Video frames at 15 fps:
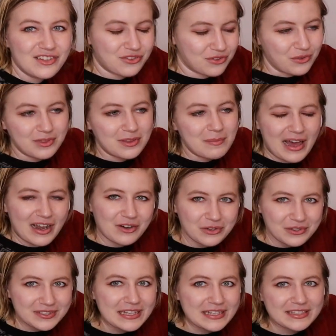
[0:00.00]
through the
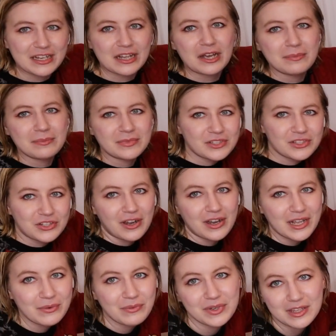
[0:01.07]
medical system,
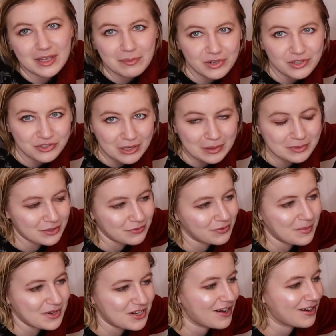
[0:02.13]
starting with a prescription
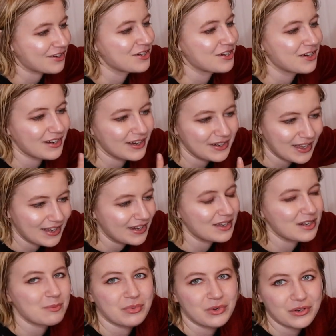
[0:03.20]
from a doctor and getting
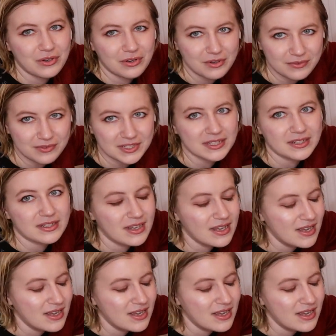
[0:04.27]
it approved and